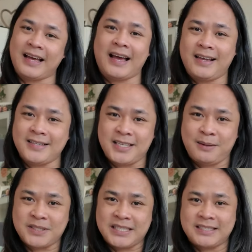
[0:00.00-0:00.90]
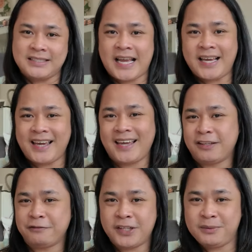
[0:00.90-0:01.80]
I seems liking
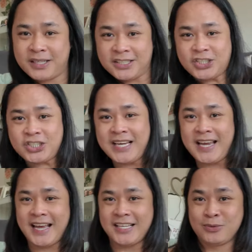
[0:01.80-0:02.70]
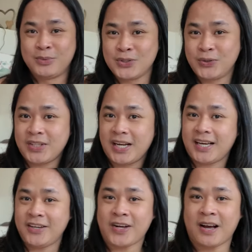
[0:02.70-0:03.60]
it very much. And sumusunod
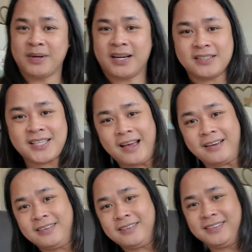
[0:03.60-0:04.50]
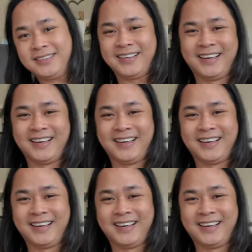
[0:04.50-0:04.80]
talaga yung camera sa akin, no?